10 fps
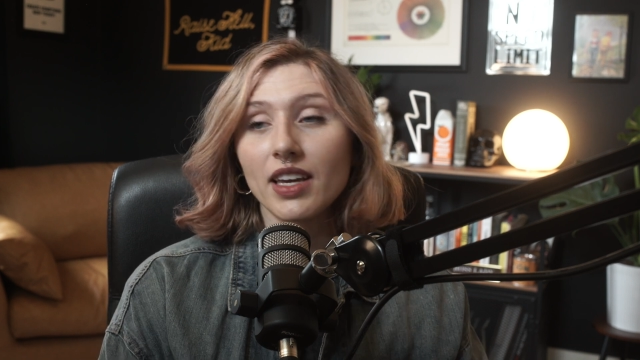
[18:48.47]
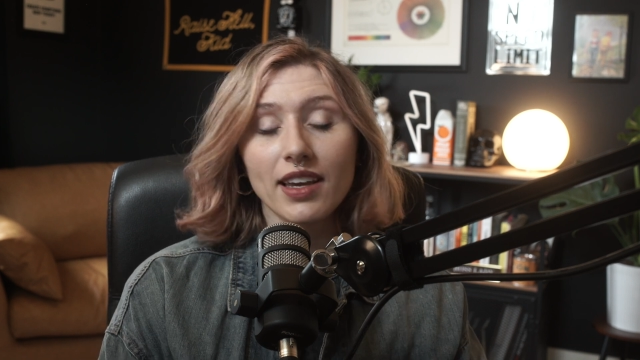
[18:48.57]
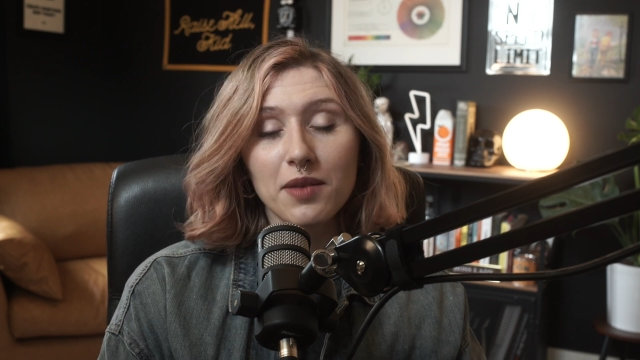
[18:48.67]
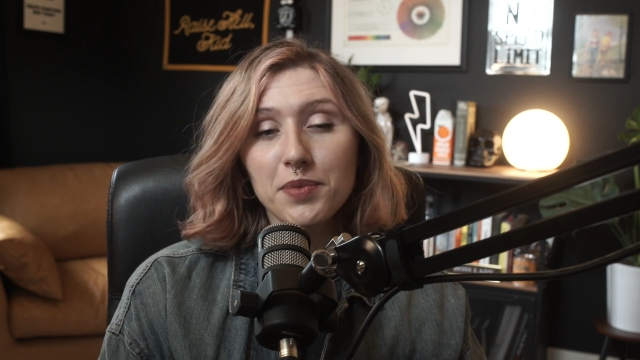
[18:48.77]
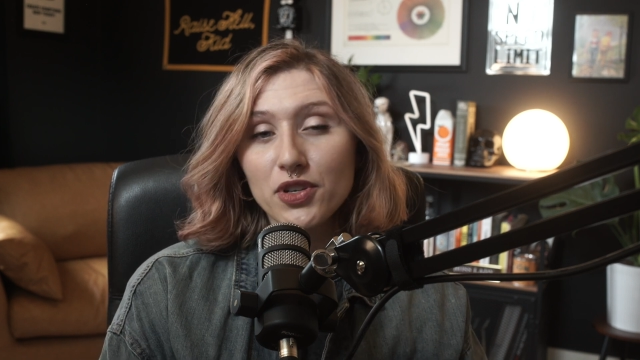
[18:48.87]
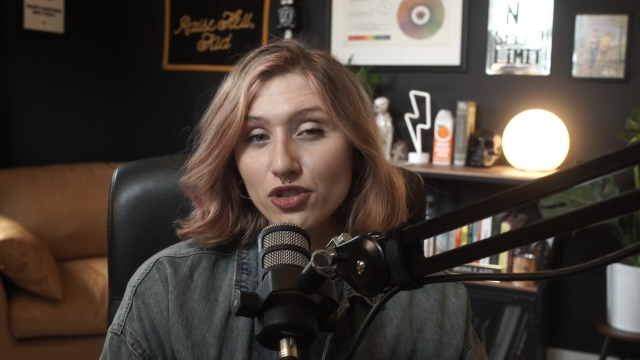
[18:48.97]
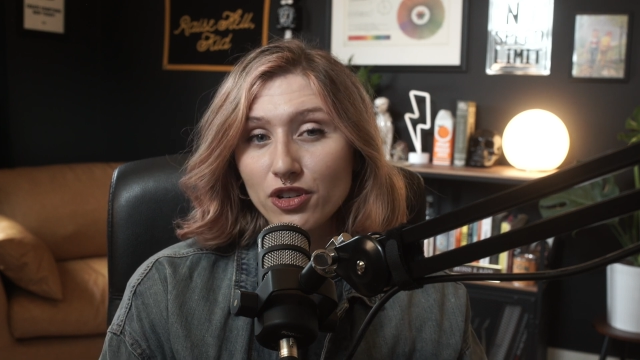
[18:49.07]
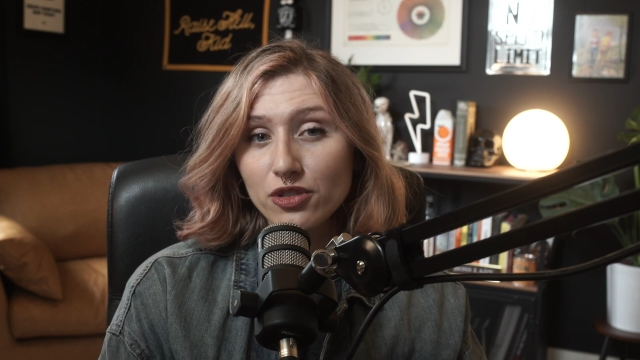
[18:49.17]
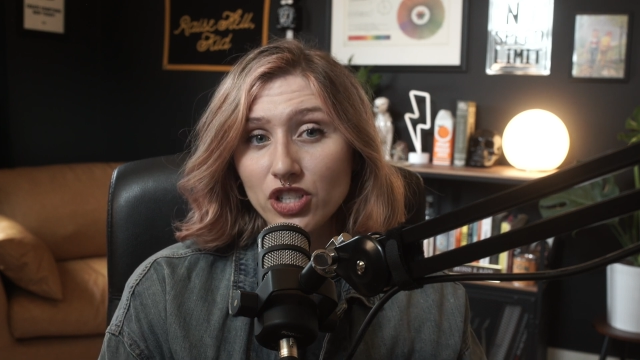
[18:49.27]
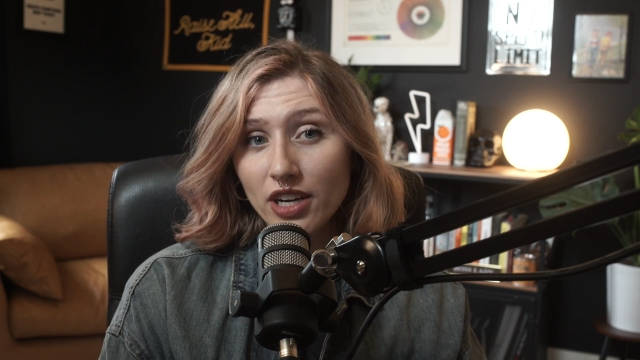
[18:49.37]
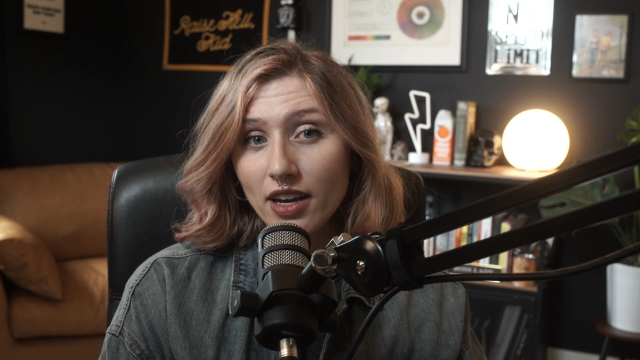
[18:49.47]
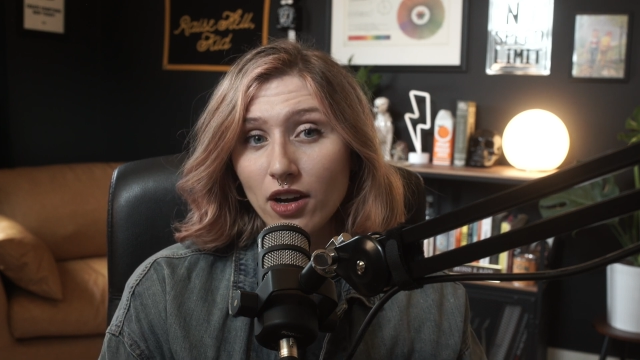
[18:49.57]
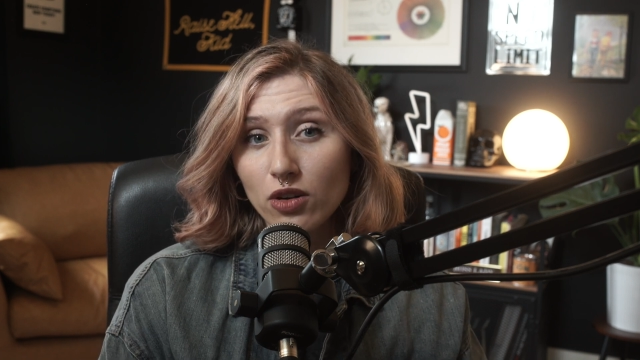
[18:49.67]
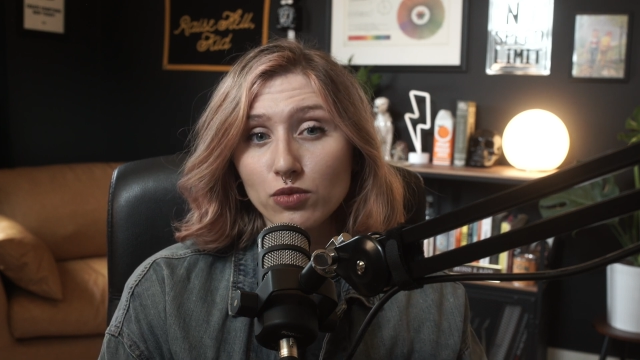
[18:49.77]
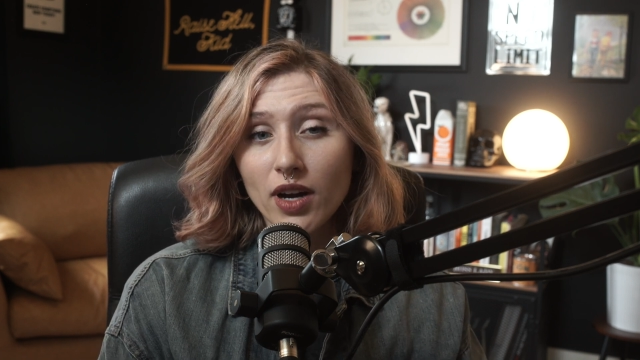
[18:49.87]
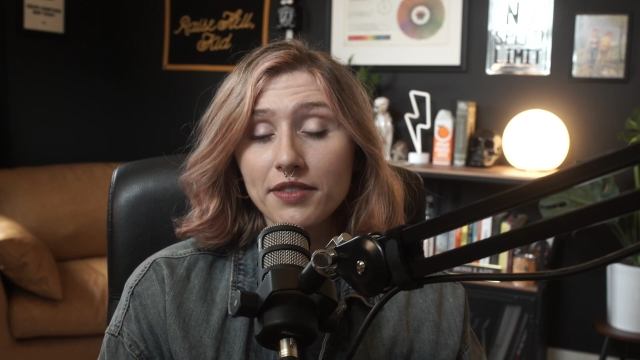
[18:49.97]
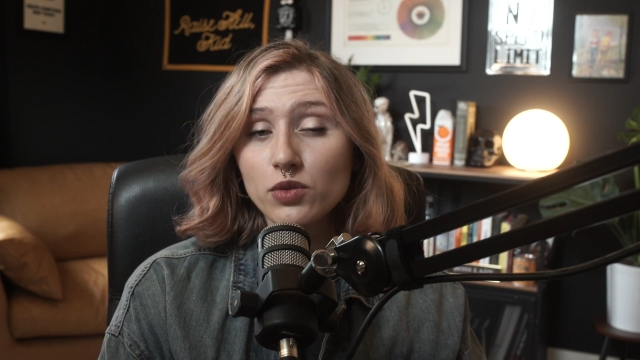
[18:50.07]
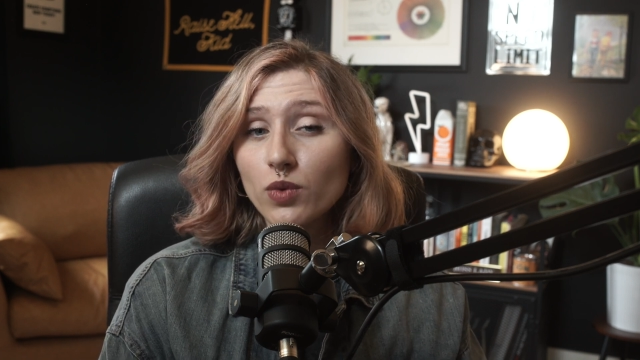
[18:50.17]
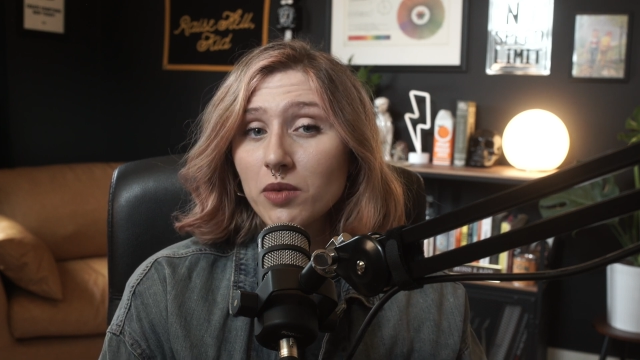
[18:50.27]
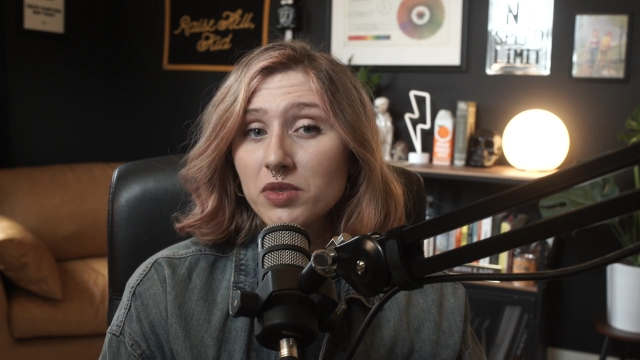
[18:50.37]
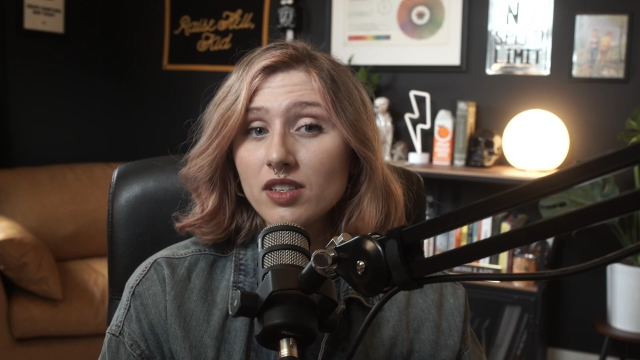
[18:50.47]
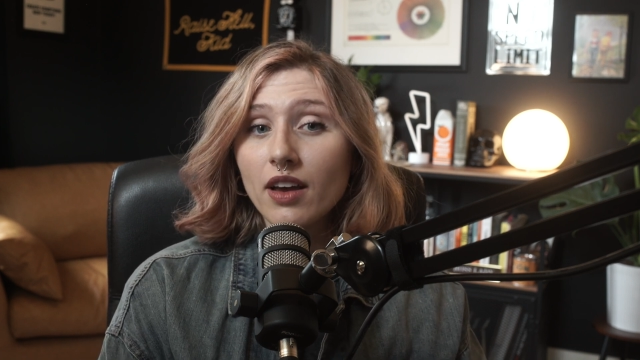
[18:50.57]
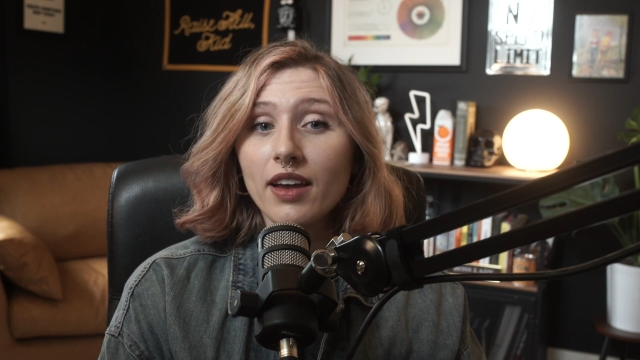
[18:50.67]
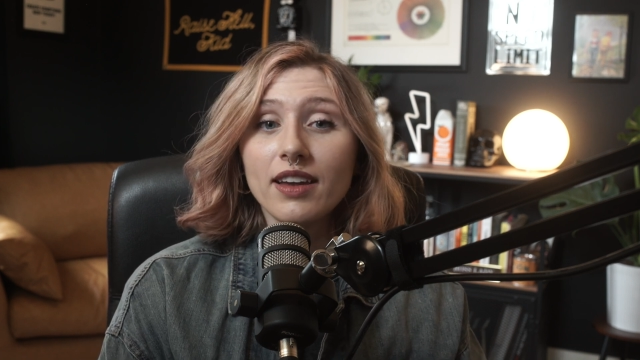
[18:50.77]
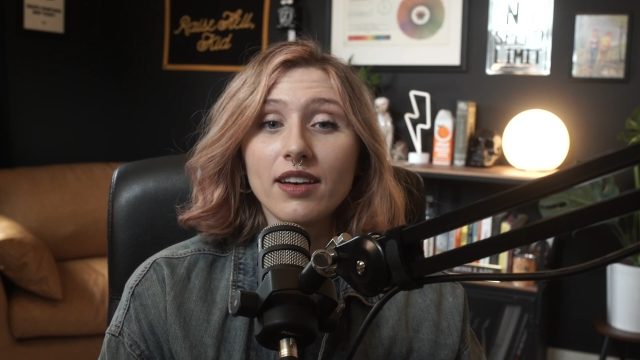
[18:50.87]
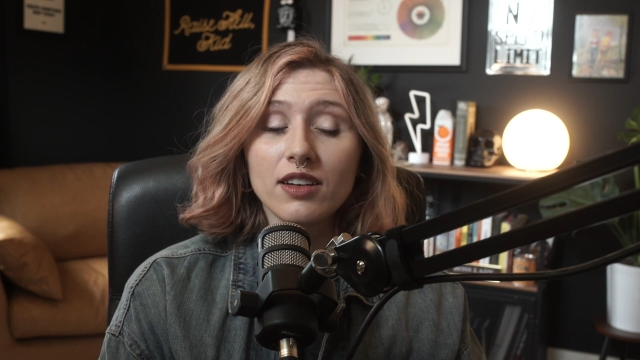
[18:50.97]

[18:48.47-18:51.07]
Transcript: Again, be sure to check out Rive's website,